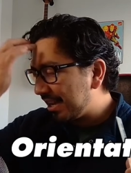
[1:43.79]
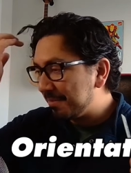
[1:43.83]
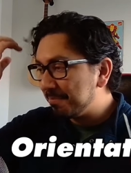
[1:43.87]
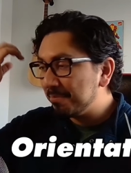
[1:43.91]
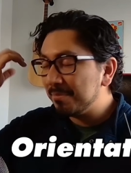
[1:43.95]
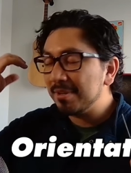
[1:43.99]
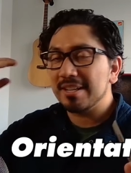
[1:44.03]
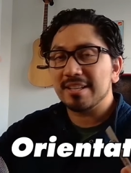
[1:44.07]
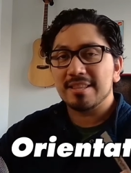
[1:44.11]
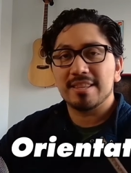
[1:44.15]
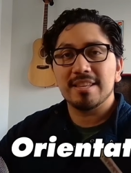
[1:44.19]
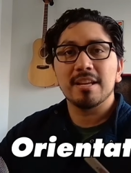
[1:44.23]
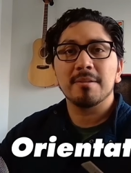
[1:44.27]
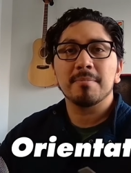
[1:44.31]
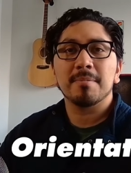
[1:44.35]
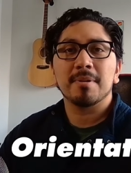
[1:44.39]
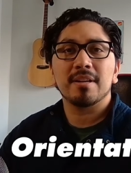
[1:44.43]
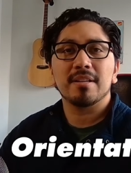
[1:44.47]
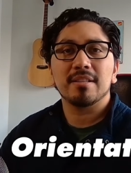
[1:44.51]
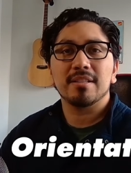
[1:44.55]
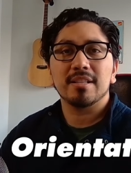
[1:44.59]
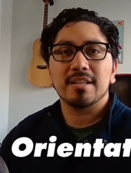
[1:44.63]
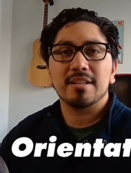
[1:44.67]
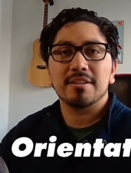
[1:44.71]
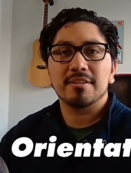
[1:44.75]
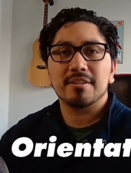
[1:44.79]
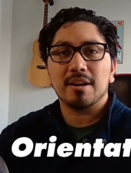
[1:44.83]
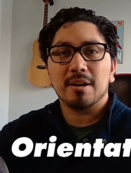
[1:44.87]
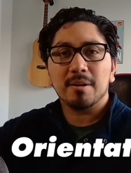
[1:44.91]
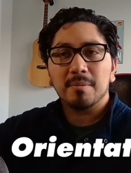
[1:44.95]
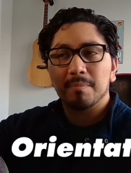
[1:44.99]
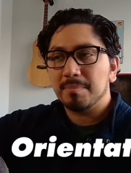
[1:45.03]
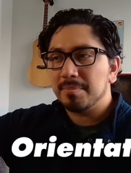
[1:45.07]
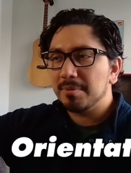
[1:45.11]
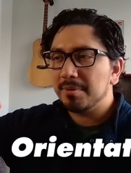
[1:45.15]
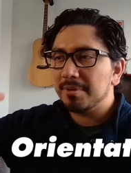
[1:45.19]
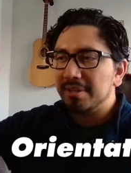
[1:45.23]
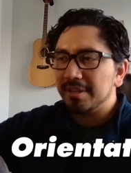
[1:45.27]
I'm gonna think about it later. I'll
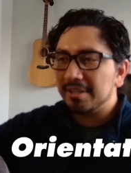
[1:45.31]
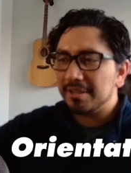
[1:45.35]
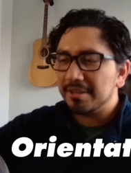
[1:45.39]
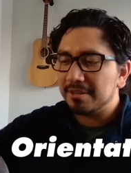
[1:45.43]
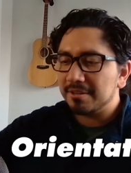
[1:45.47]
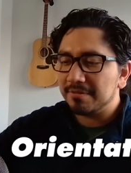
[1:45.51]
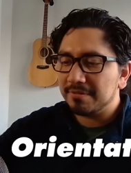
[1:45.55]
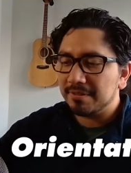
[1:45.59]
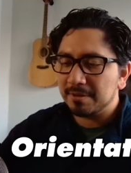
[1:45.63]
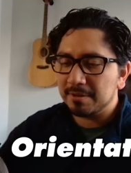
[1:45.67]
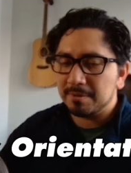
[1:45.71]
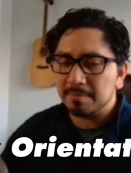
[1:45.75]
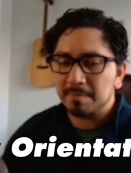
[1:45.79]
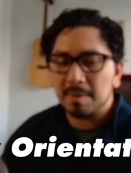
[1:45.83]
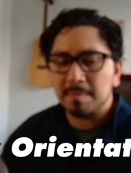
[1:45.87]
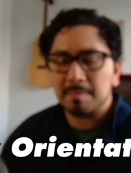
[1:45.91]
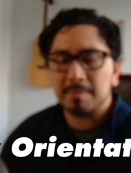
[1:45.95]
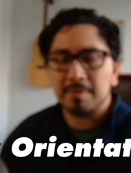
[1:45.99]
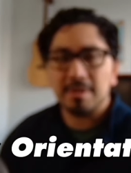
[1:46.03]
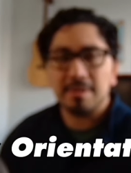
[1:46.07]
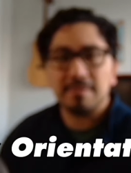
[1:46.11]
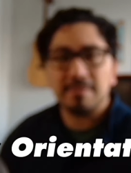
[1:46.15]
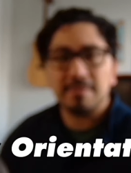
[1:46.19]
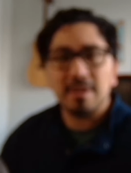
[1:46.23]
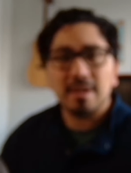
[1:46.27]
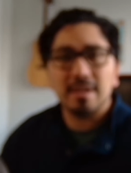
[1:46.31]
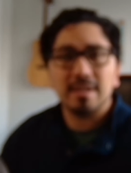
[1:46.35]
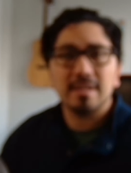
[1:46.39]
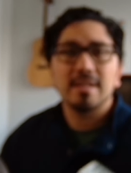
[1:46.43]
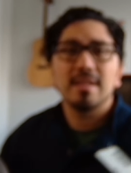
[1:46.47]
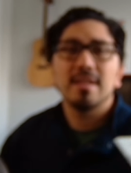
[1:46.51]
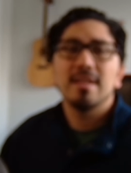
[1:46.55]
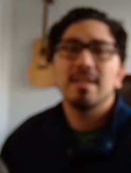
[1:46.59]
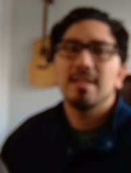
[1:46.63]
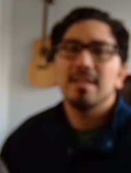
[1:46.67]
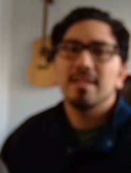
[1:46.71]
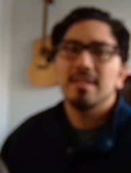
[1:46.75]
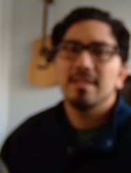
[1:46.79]
put it here if I remember. If not,
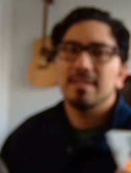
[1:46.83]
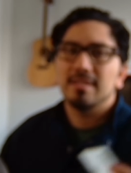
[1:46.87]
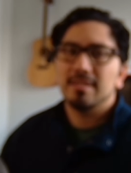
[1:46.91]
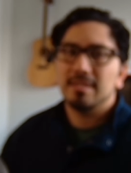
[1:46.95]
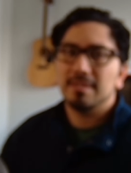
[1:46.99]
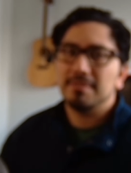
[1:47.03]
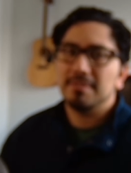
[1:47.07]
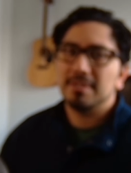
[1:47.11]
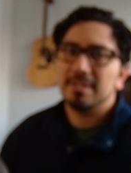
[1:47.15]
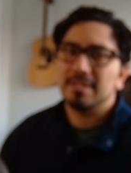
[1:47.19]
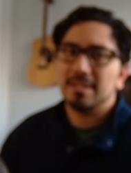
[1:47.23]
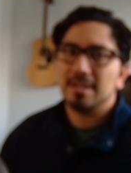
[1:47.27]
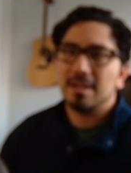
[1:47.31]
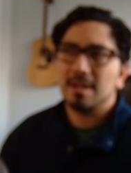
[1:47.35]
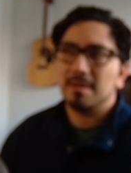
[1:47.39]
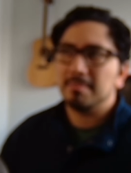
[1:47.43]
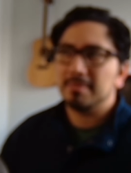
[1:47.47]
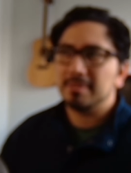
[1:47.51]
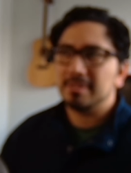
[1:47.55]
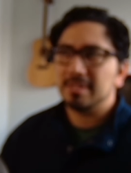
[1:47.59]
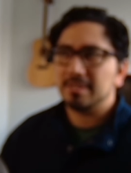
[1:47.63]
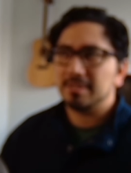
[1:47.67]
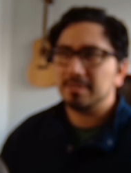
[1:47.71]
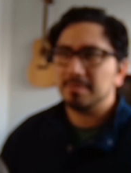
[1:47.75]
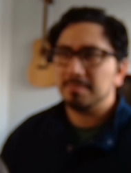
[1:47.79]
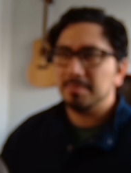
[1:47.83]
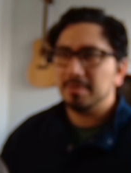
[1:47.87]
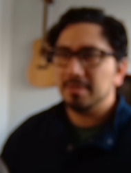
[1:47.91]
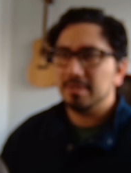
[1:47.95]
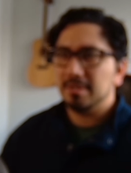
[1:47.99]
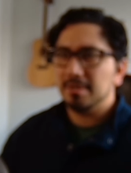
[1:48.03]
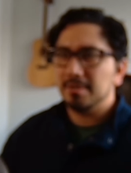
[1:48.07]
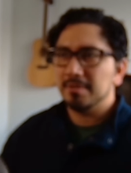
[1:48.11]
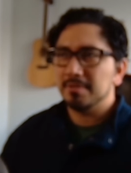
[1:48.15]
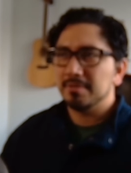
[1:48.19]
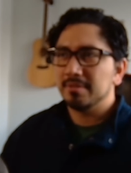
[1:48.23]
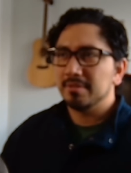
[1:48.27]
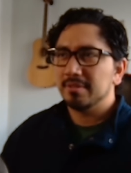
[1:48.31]
leave it in the comment section
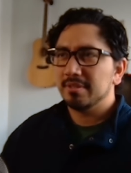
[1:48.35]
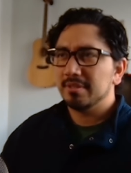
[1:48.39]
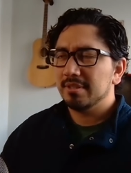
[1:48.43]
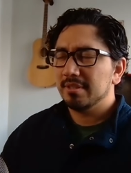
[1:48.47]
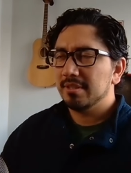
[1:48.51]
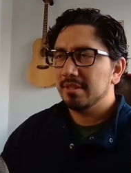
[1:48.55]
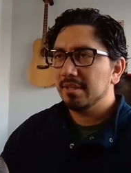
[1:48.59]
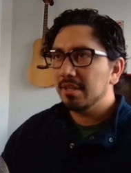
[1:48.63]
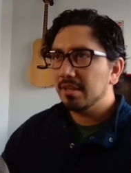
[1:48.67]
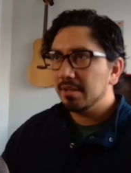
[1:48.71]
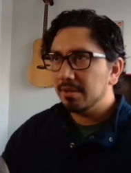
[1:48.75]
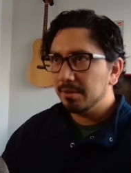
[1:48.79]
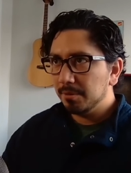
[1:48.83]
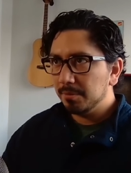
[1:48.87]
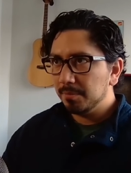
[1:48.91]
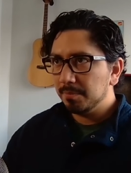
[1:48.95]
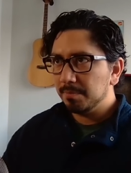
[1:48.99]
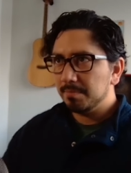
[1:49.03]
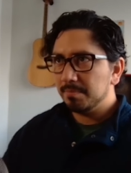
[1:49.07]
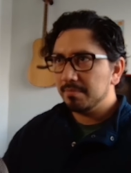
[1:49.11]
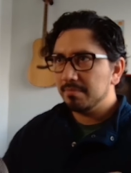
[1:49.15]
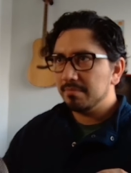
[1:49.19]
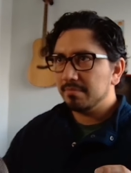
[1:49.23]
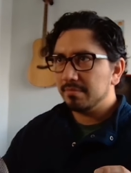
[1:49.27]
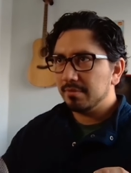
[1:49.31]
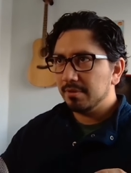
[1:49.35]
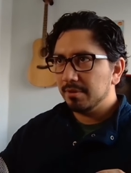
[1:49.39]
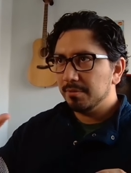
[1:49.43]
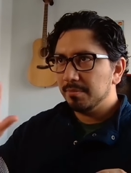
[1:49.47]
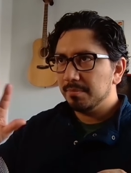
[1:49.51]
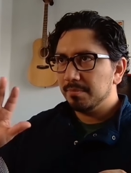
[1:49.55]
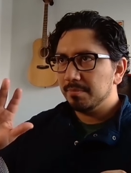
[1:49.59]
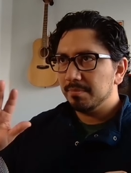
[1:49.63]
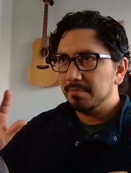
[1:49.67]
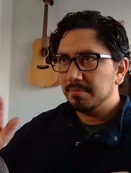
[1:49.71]
below. Oh, oh.